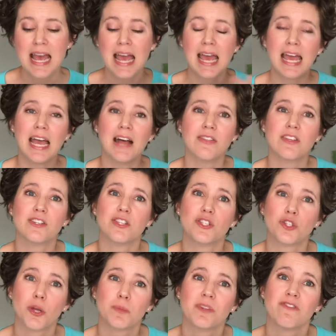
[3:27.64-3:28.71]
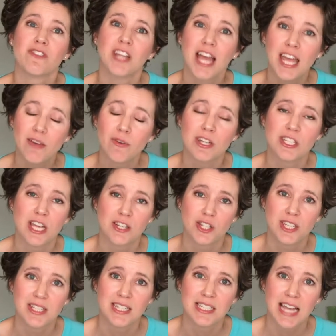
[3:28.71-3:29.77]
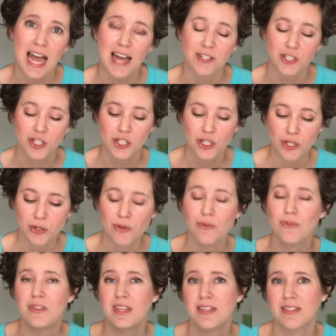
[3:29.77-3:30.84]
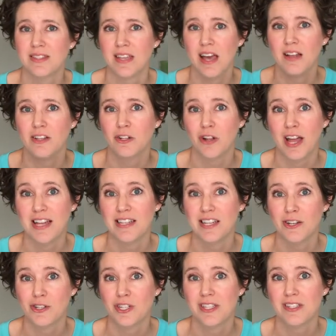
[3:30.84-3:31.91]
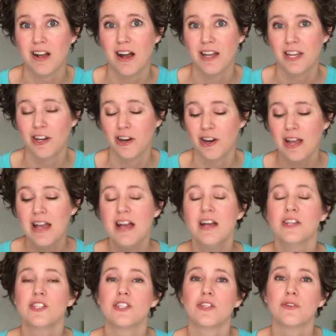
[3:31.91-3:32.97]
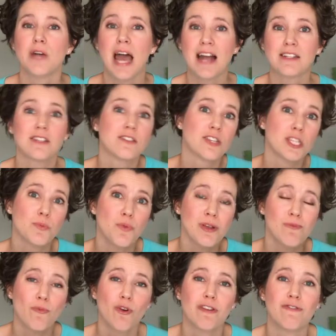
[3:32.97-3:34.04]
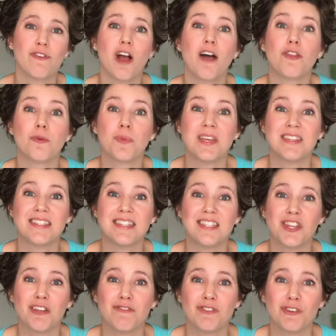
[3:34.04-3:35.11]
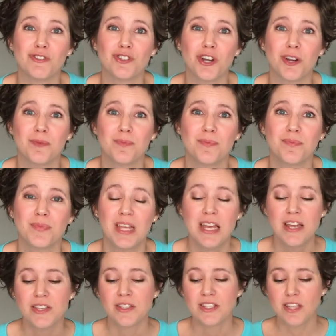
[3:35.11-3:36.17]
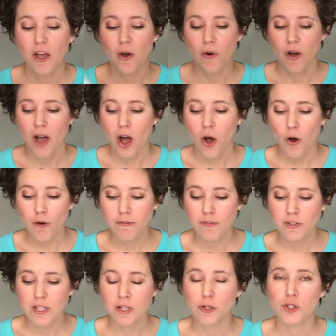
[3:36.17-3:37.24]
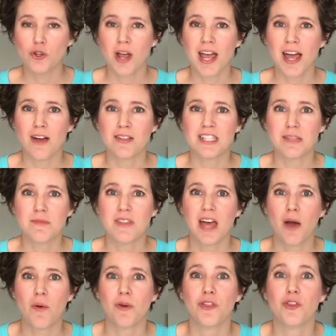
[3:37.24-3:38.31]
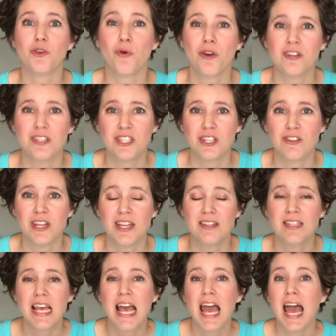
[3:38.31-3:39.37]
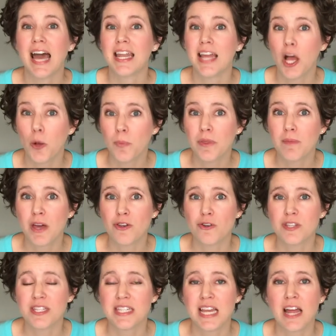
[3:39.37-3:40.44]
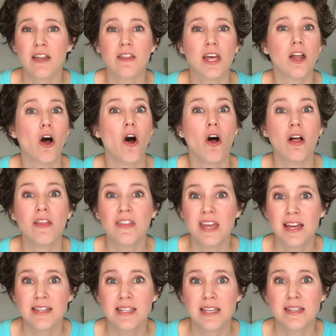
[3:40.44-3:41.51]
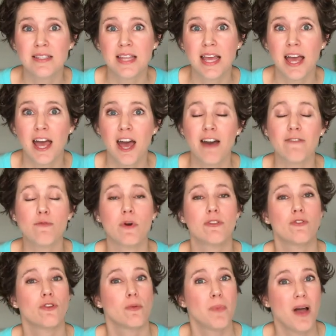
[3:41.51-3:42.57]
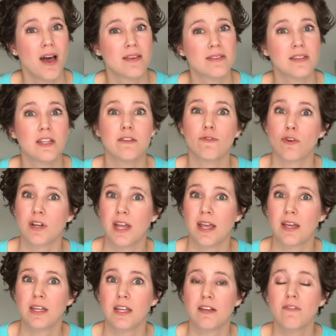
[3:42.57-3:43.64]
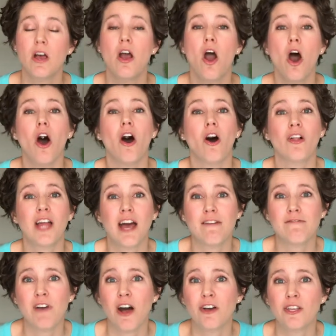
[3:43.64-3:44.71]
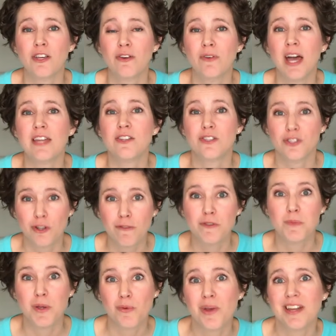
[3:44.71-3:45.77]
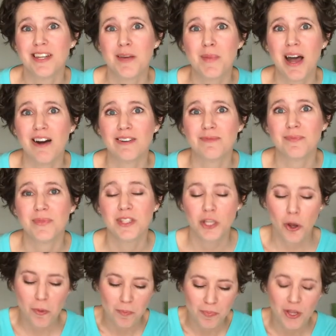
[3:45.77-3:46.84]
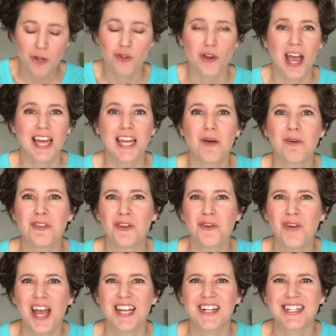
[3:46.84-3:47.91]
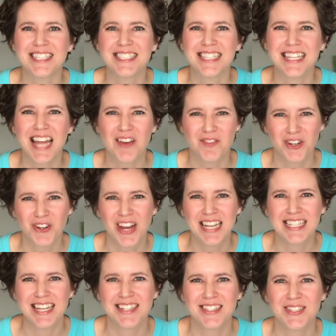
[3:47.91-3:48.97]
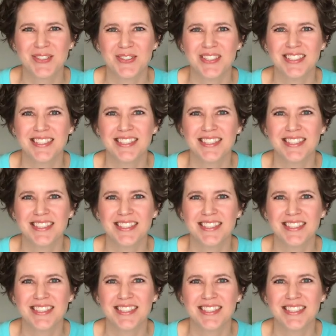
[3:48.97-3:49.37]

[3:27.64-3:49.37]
and the descriptive language that she's attached to this little idea she's got here to act as a springboard for other pieces in the future. So hopefully you'll try out some of that with your students and help them understand that all of the ideas they have, whether they're positive or negative, all have value and deserve to be written about. So try it out with your writers and have a great day at school.